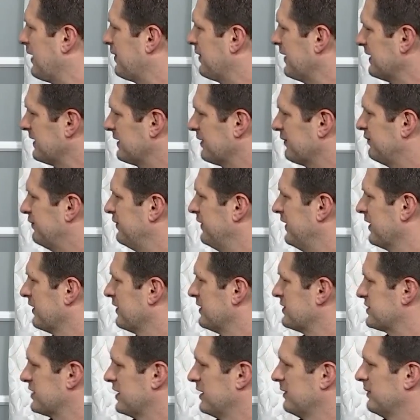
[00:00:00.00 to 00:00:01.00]
I think the fear
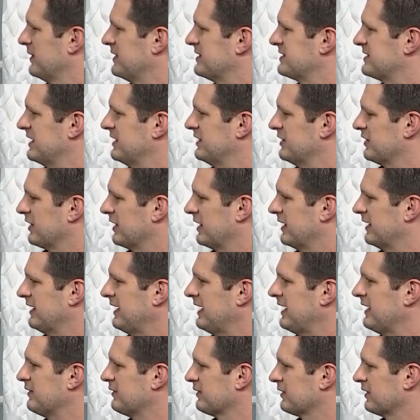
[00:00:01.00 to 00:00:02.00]
is always that you're going to
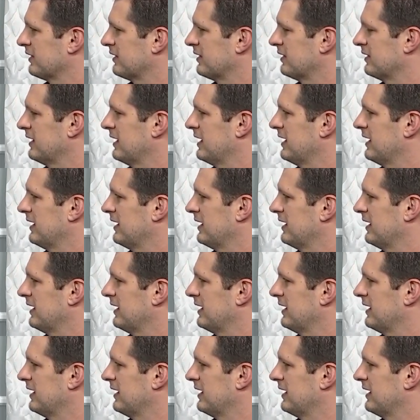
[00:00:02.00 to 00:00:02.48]
either